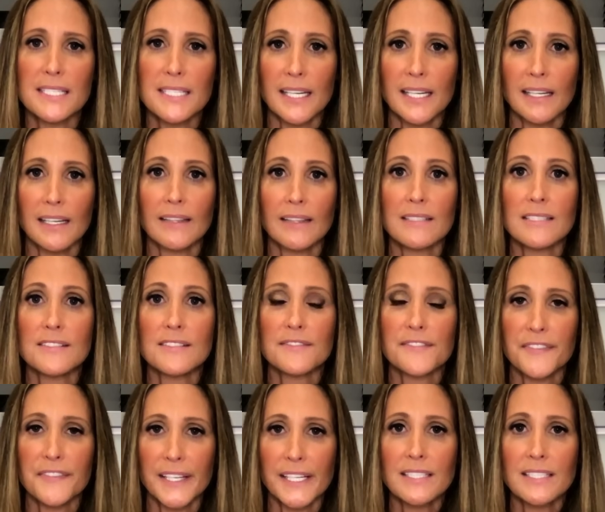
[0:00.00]
gap
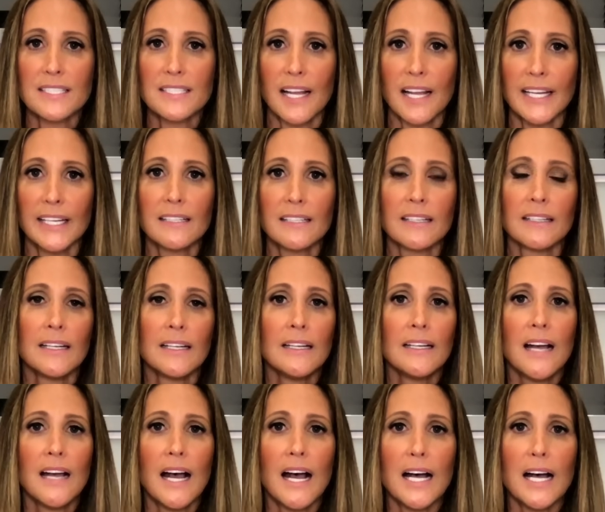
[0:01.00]
between the Melania she
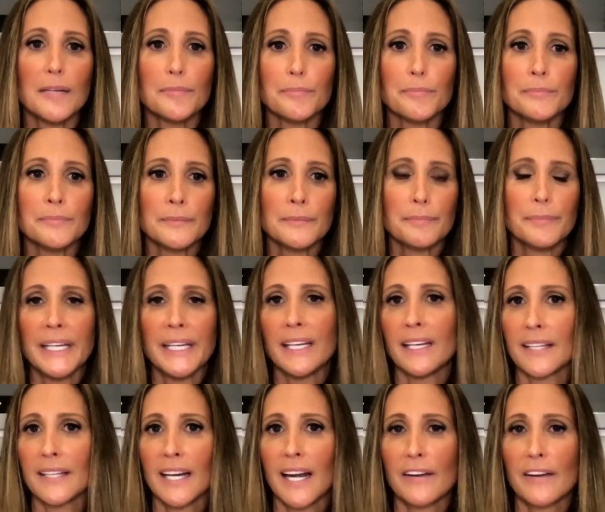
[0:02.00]
had known for
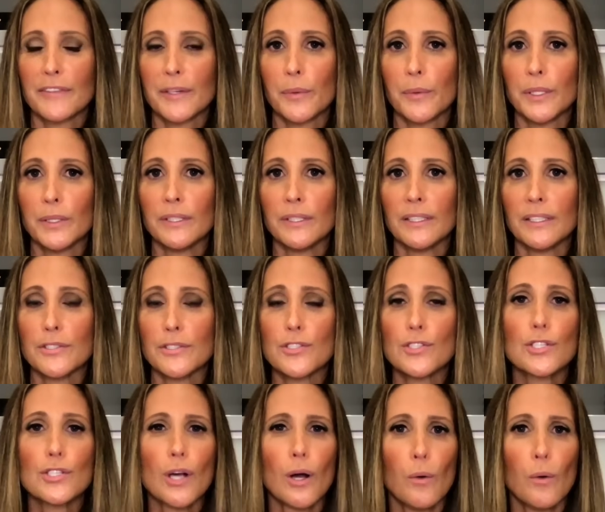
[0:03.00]
years and the
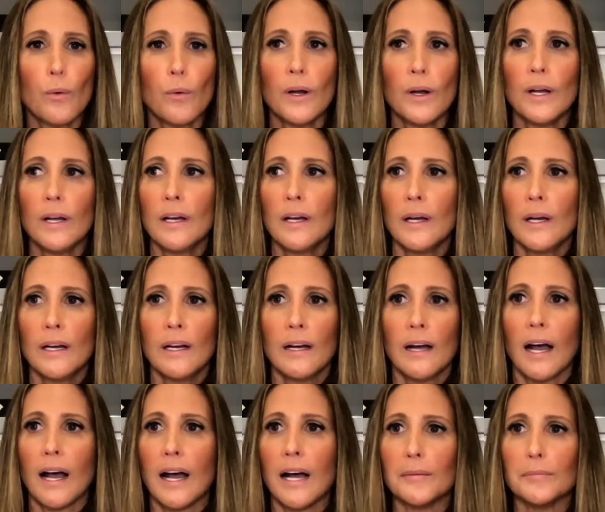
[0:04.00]
First Lady she had
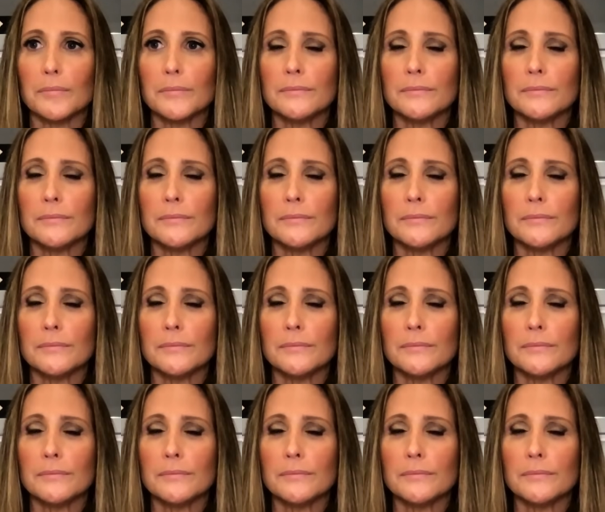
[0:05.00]
become.